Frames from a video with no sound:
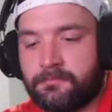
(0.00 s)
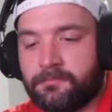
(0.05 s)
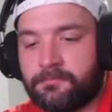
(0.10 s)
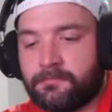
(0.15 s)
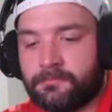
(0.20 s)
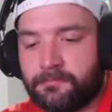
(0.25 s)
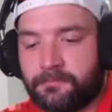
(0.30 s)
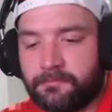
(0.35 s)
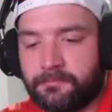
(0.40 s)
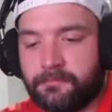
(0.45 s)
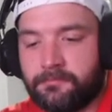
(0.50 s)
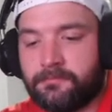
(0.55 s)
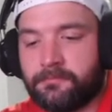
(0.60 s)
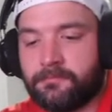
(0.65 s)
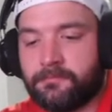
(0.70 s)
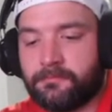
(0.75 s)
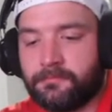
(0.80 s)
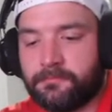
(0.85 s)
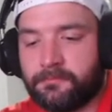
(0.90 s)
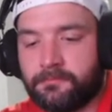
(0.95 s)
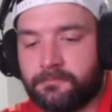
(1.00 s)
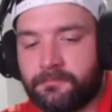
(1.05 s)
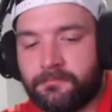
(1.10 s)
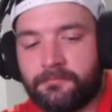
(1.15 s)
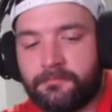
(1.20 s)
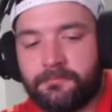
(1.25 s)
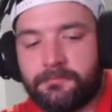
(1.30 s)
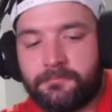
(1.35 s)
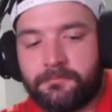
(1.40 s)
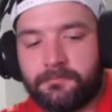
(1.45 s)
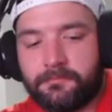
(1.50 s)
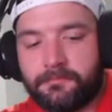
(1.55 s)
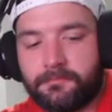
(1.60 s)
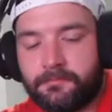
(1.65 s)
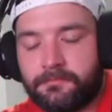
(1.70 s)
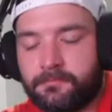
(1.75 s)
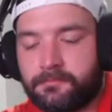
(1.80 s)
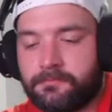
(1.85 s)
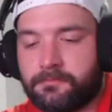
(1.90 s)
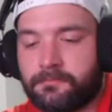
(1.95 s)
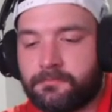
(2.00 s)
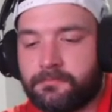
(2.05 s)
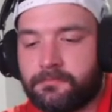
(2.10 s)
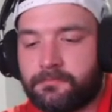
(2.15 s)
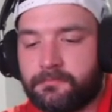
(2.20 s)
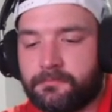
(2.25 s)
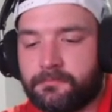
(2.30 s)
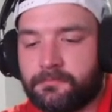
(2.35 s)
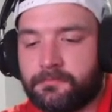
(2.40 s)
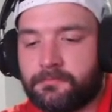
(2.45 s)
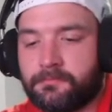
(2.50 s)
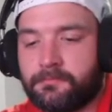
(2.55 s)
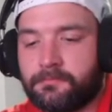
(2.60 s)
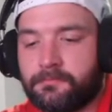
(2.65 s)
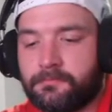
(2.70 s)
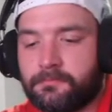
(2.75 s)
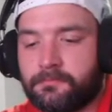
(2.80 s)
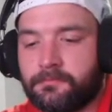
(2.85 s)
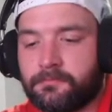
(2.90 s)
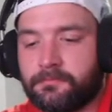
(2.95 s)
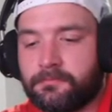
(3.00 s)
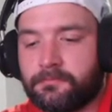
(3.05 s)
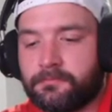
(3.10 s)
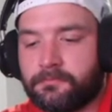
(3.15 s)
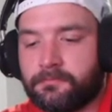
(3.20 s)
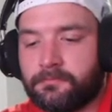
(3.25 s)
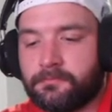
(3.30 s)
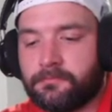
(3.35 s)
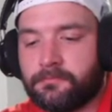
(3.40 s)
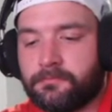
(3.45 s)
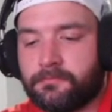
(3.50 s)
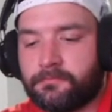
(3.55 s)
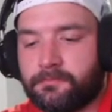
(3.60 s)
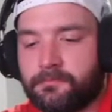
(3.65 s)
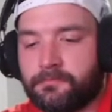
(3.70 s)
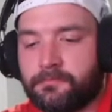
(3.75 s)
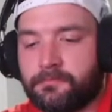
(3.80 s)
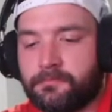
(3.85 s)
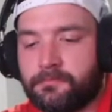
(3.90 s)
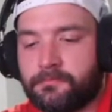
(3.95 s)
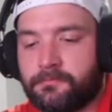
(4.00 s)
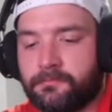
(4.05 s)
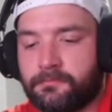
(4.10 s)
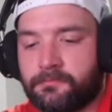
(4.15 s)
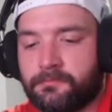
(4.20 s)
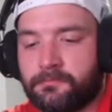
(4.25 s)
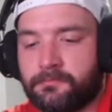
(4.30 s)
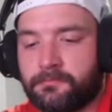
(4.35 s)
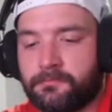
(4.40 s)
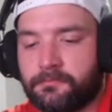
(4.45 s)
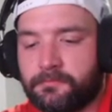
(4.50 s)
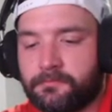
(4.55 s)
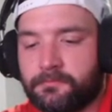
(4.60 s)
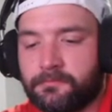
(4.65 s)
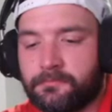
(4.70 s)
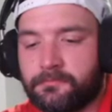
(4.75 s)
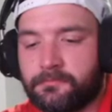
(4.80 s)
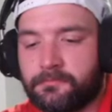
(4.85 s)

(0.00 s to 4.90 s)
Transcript: [no speech]